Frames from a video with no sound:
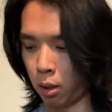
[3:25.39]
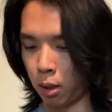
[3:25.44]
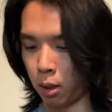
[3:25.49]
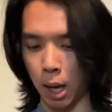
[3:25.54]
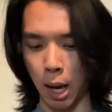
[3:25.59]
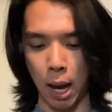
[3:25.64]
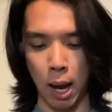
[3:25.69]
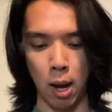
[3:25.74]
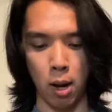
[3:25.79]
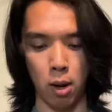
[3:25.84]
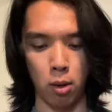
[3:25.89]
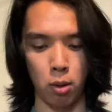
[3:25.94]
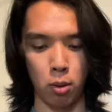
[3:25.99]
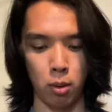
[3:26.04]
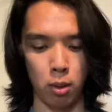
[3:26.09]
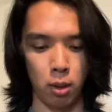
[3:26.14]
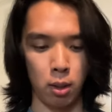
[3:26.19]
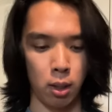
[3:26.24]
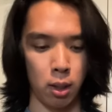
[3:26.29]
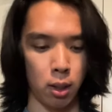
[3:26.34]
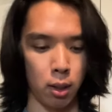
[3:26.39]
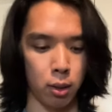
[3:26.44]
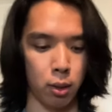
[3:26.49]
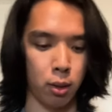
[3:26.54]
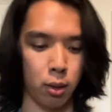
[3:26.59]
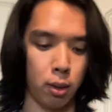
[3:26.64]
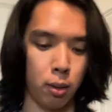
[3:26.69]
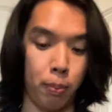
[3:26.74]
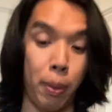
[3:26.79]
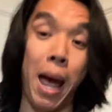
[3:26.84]
how a
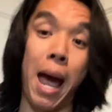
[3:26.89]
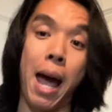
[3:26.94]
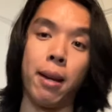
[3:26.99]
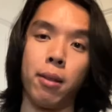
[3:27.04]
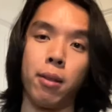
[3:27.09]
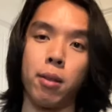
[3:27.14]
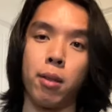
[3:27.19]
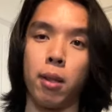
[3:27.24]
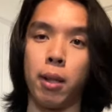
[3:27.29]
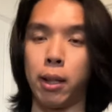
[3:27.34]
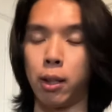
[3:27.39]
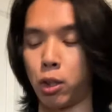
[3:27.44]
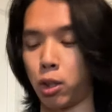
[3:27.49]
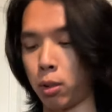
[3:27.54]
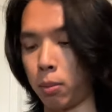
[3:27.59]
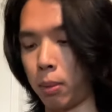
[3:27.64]
padded sling should